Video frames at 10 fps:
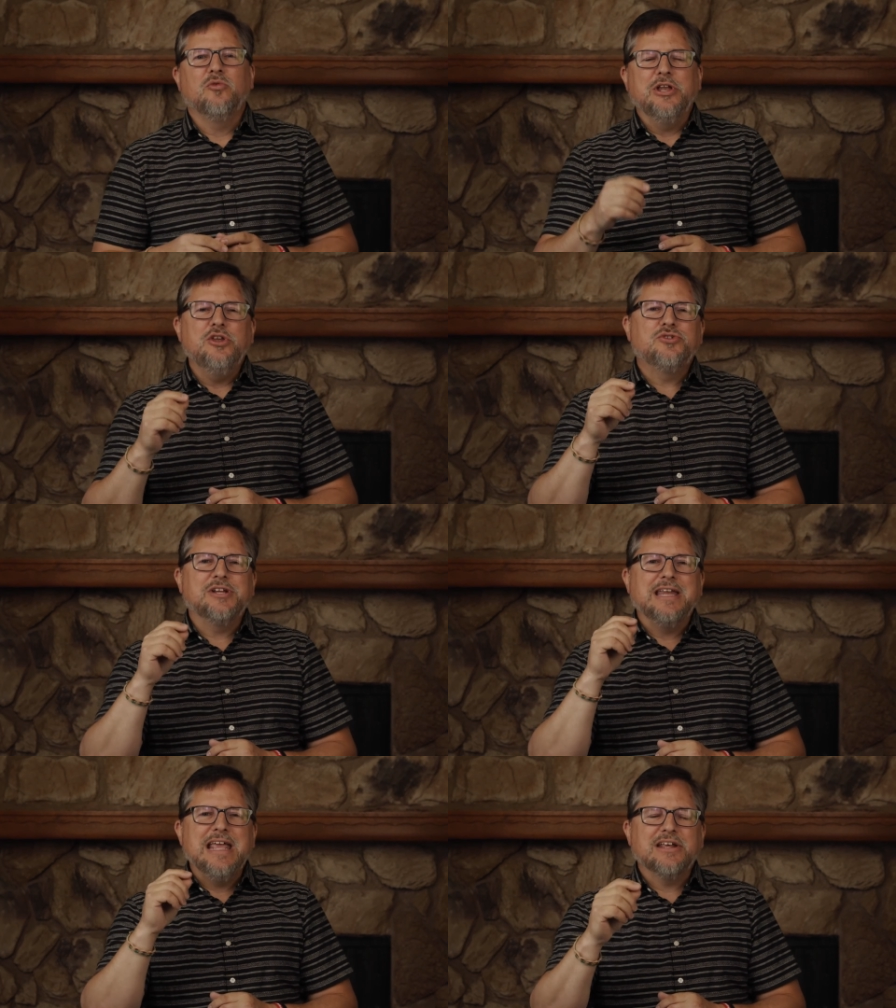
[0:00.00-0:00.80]
When you
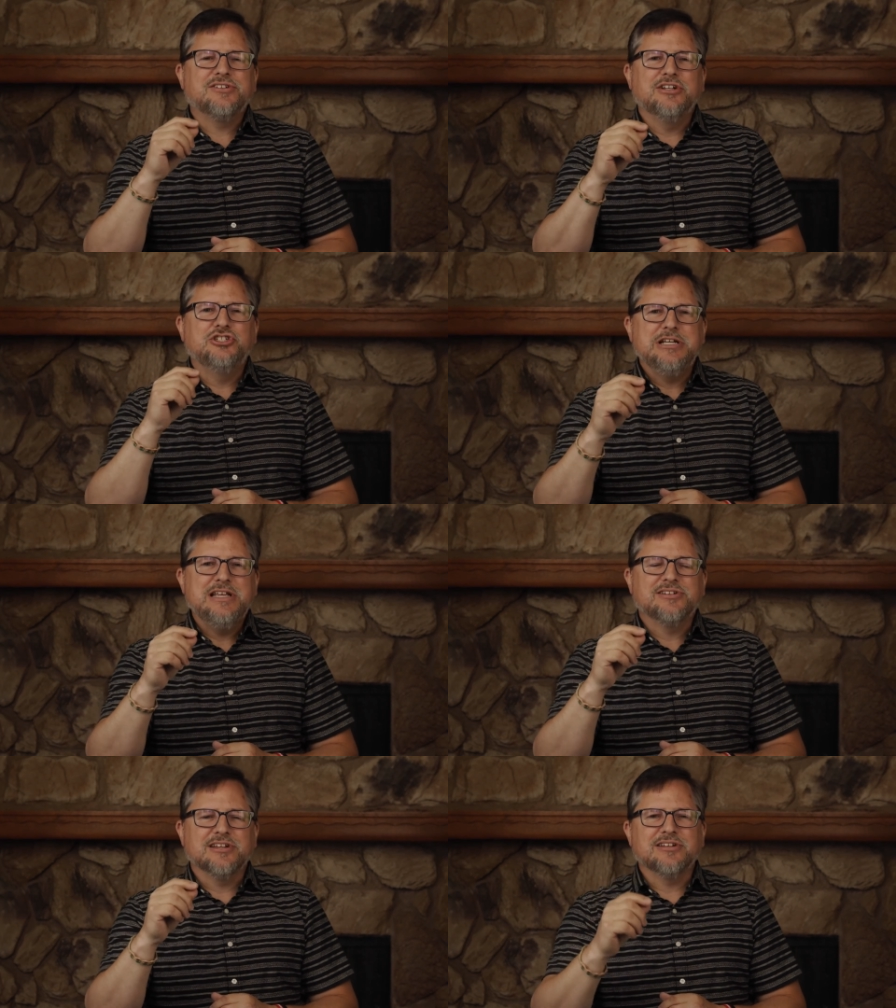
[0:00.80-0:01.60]
said yes to
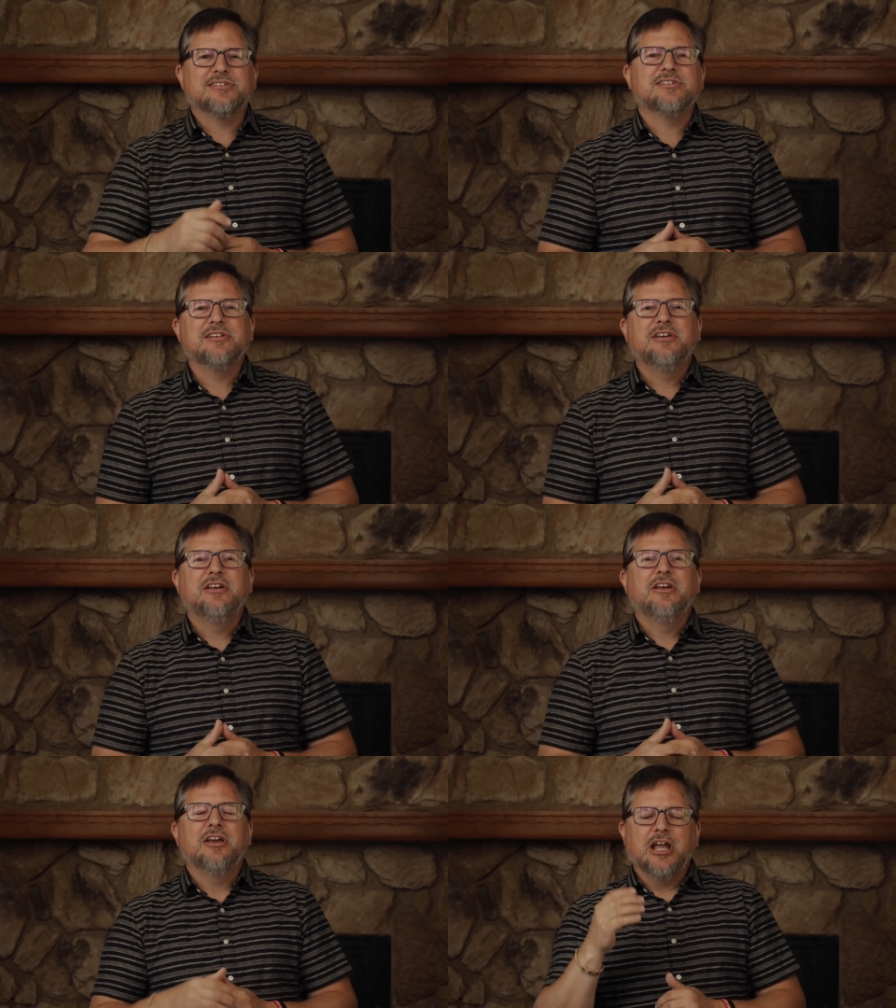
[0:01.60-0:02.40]
Jesus,
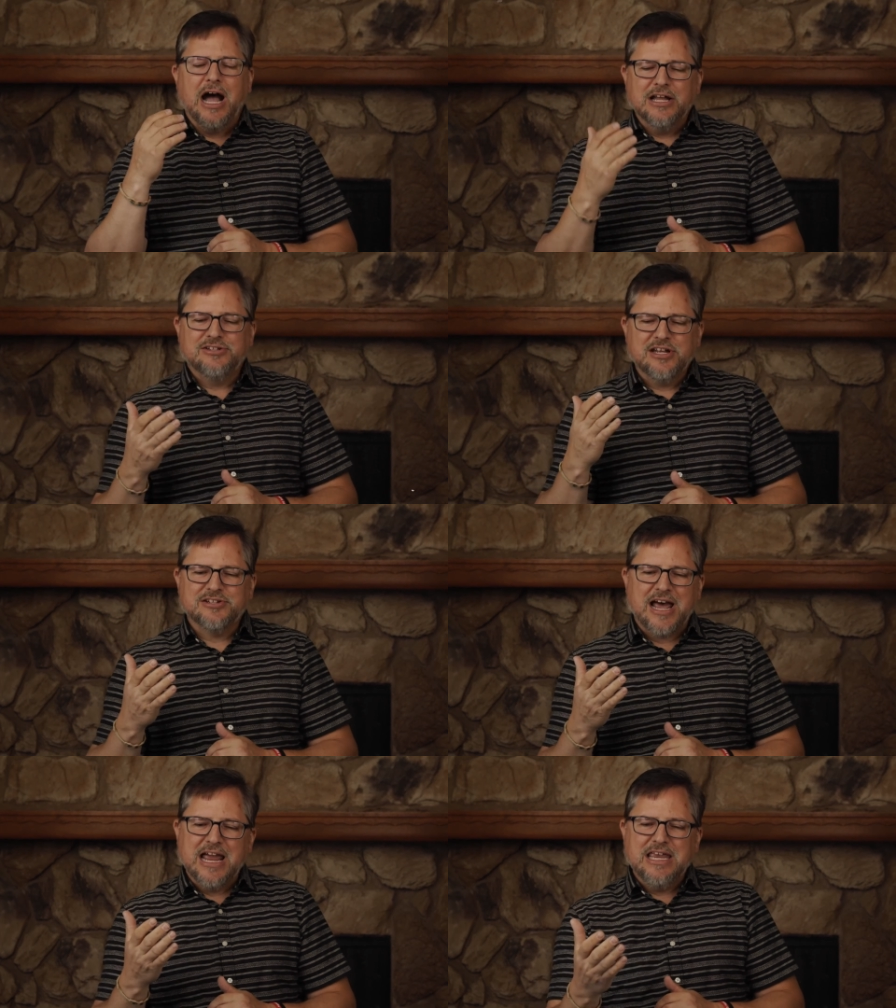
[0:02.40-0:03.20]
God
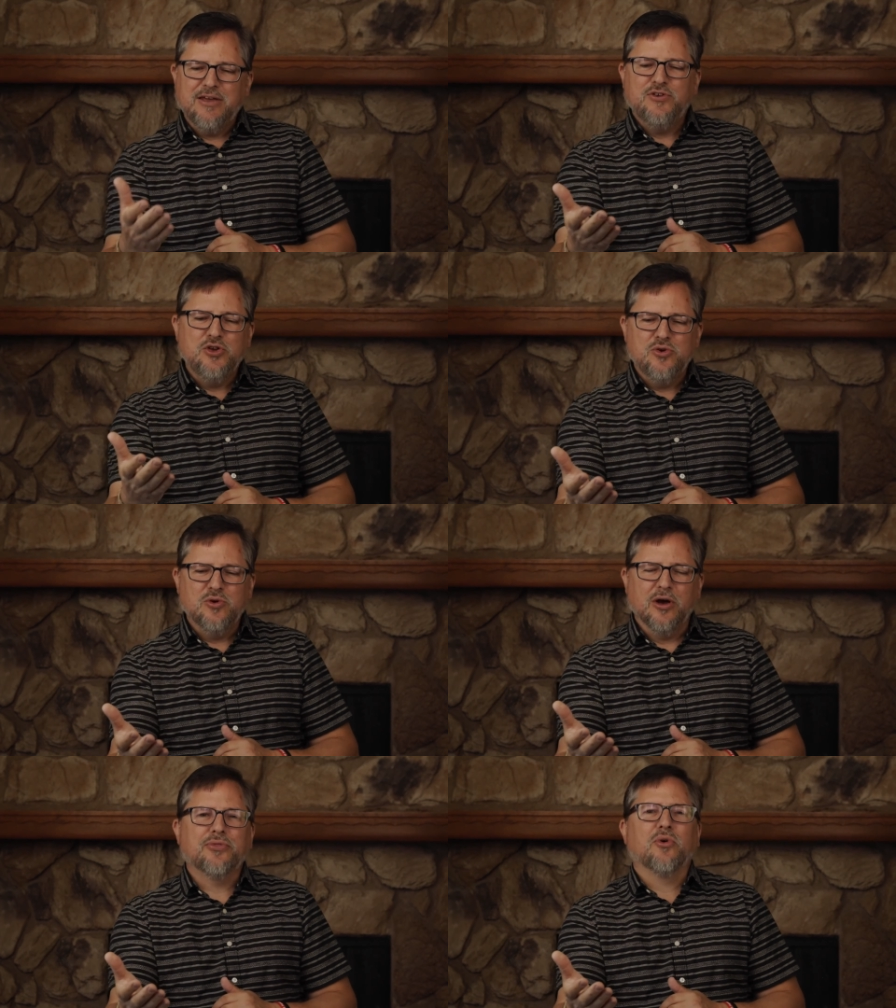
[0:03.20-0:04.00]
says, I give
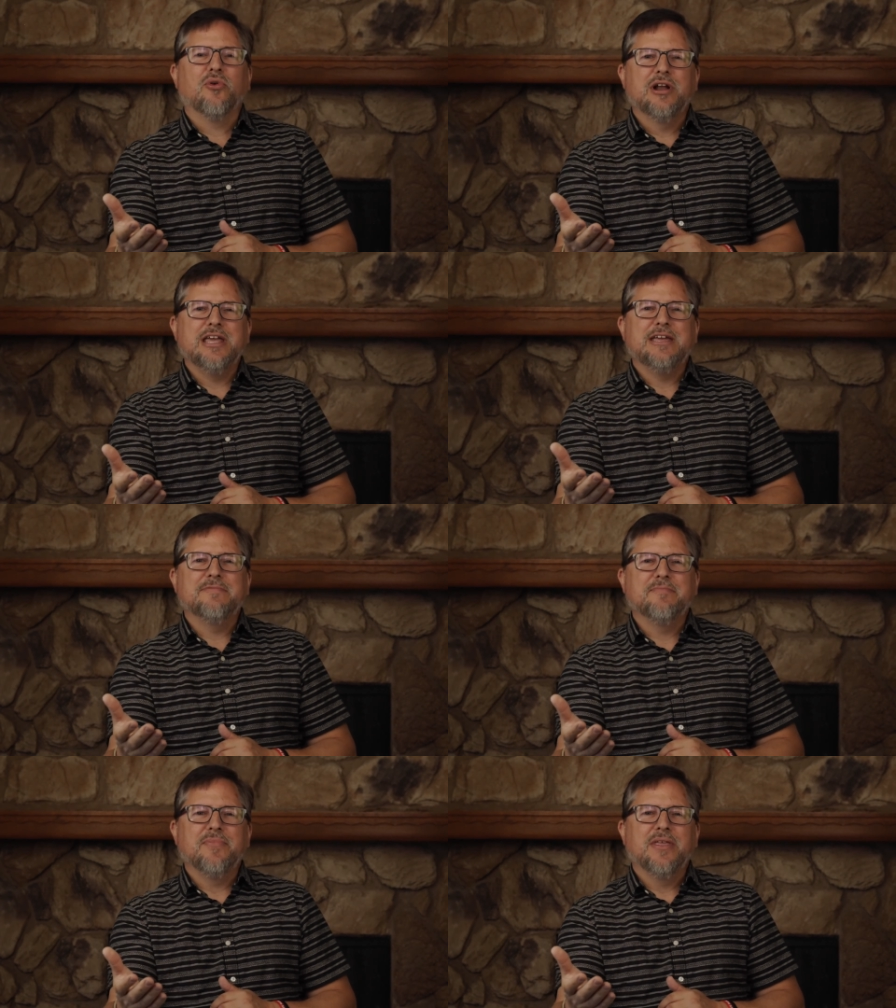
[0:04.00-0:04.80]
you authority.